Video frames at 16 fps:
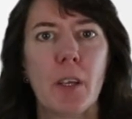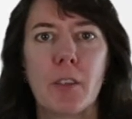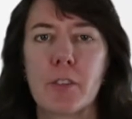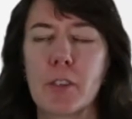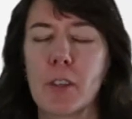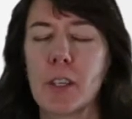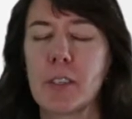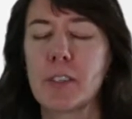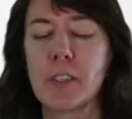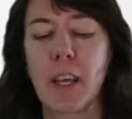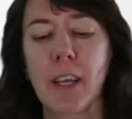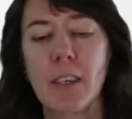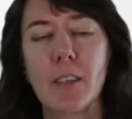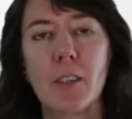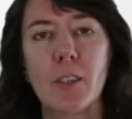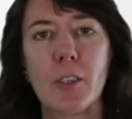So let's
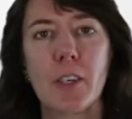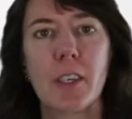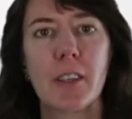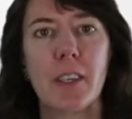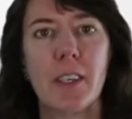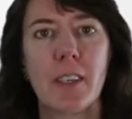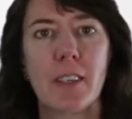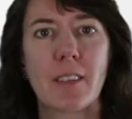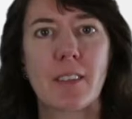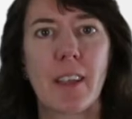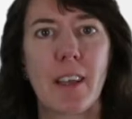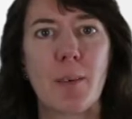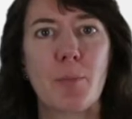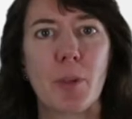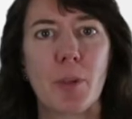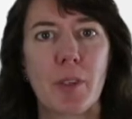take a look at the
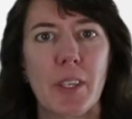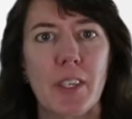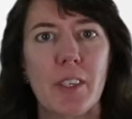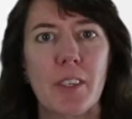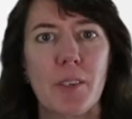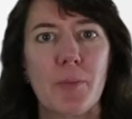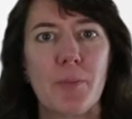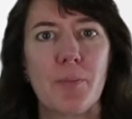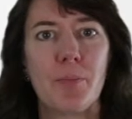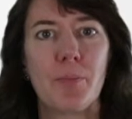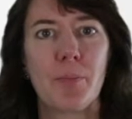example here.